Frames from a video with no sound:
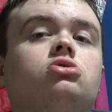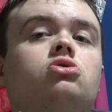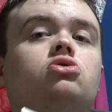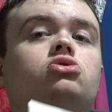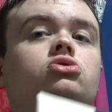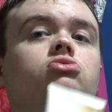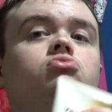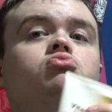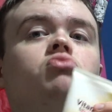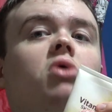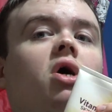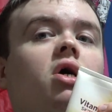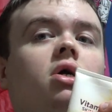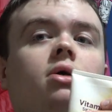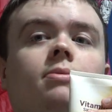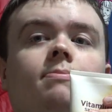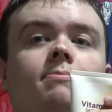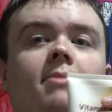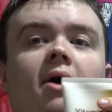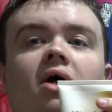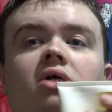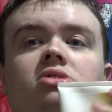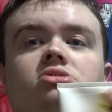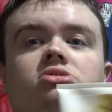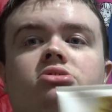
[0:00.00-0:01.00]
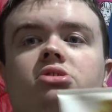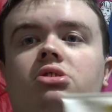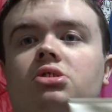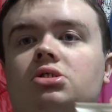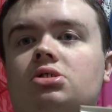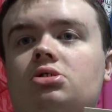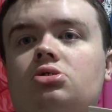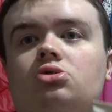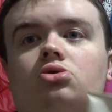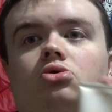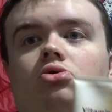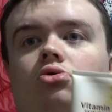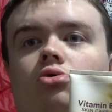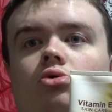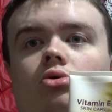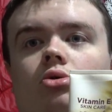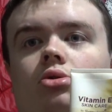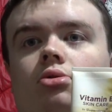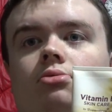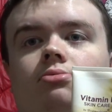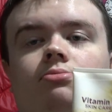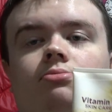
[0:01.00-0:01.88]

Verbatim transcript: couldn't recommend it enough